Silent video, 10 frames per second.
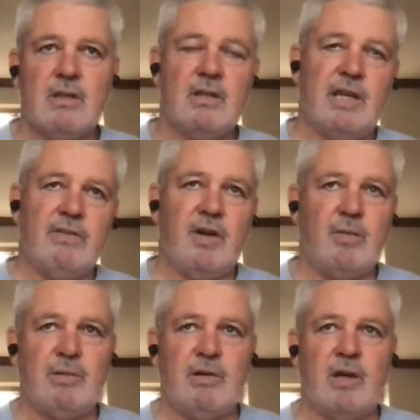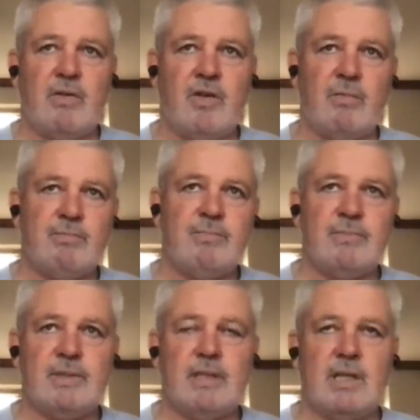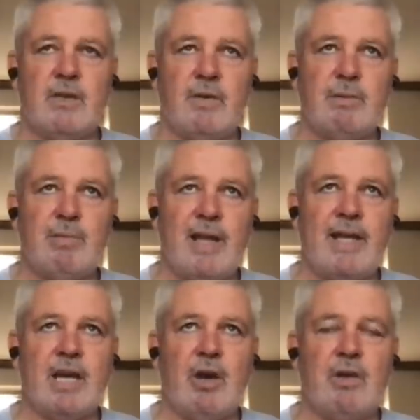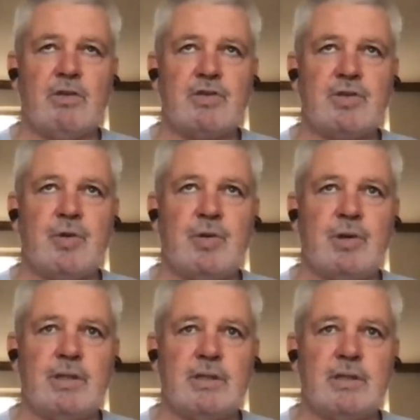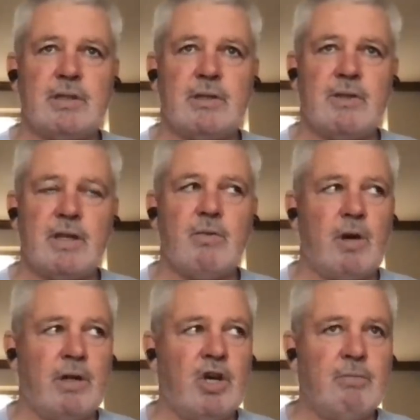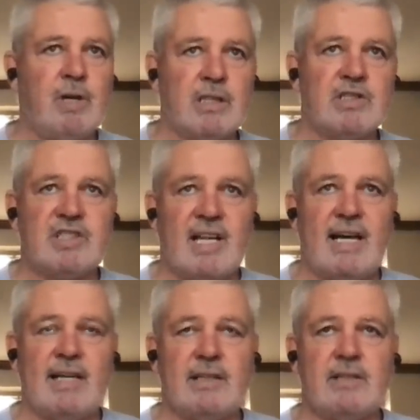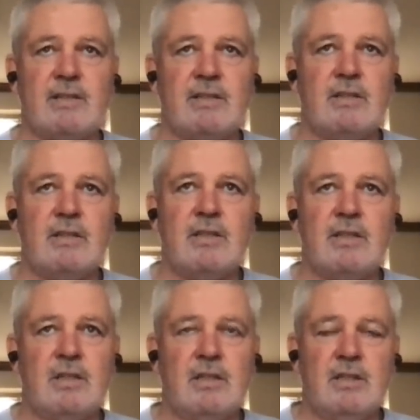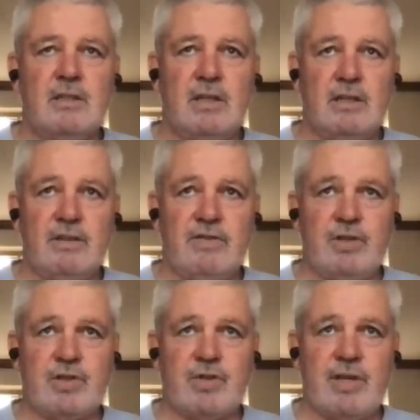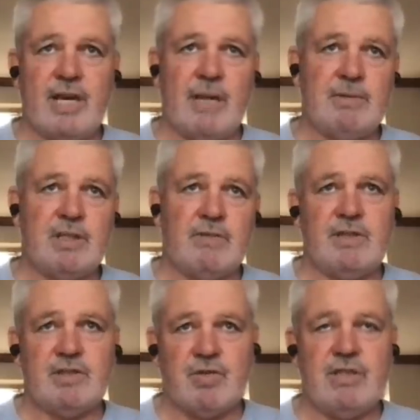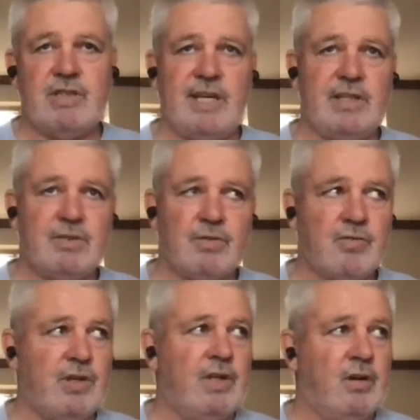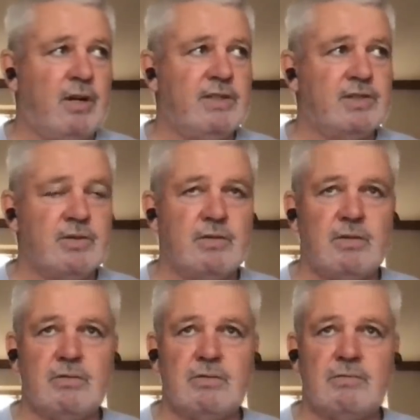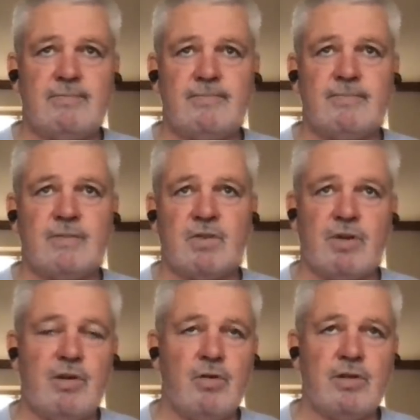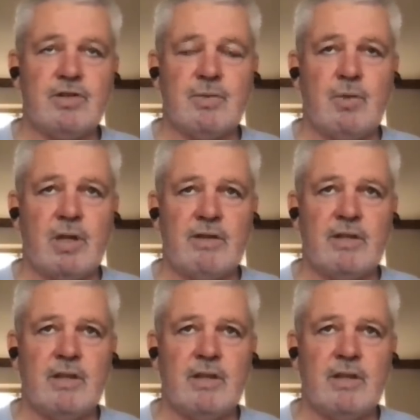Now, if I'm, a, if I'm If I'm a player going on tour, I think, well, I know I'm going to start in the first three games, you know, if there's three tens or three nines or, or three hookers or whatever,